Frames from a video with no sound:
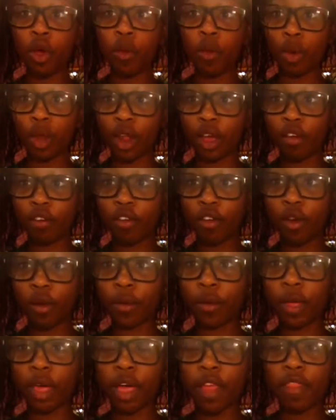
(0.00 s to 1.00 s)

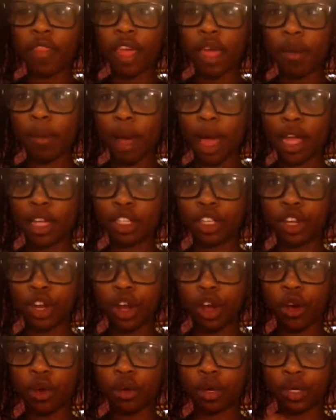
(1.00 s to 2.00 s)
whatever, they might,
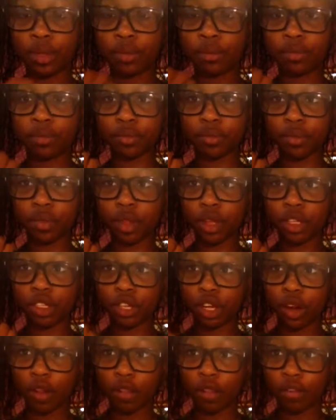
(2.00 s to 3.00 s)

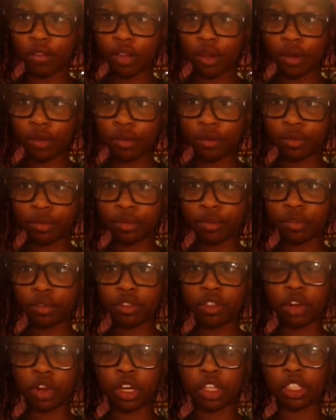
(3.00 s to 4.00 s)
turn off their phone
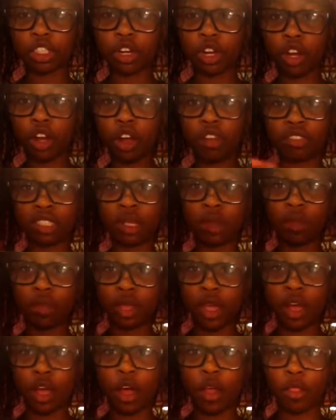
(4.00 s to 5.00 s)
or turn off
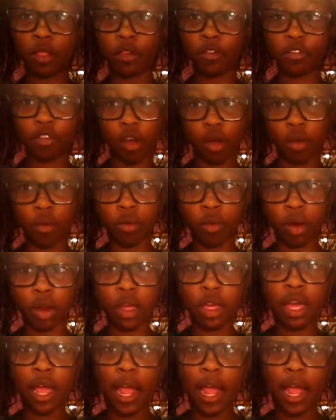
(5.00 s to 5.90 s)
something on their phone,